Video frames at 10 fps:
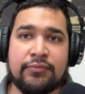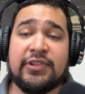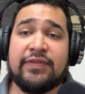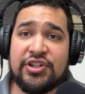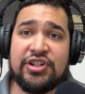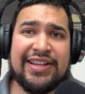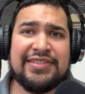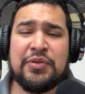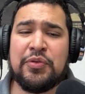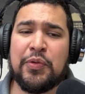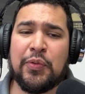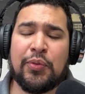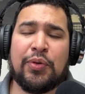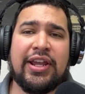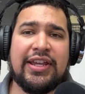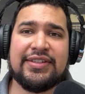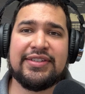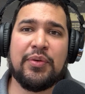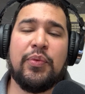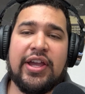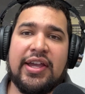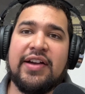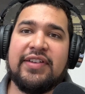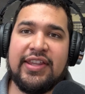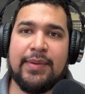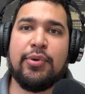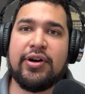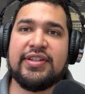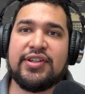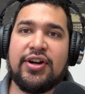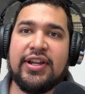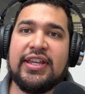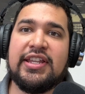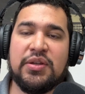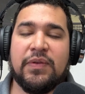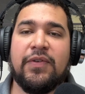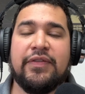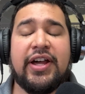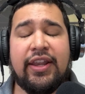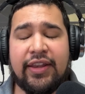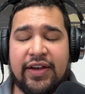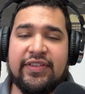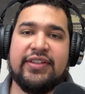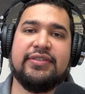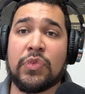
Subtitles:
So Virgin has a great way of getting the party started and getting you involved. I loved it.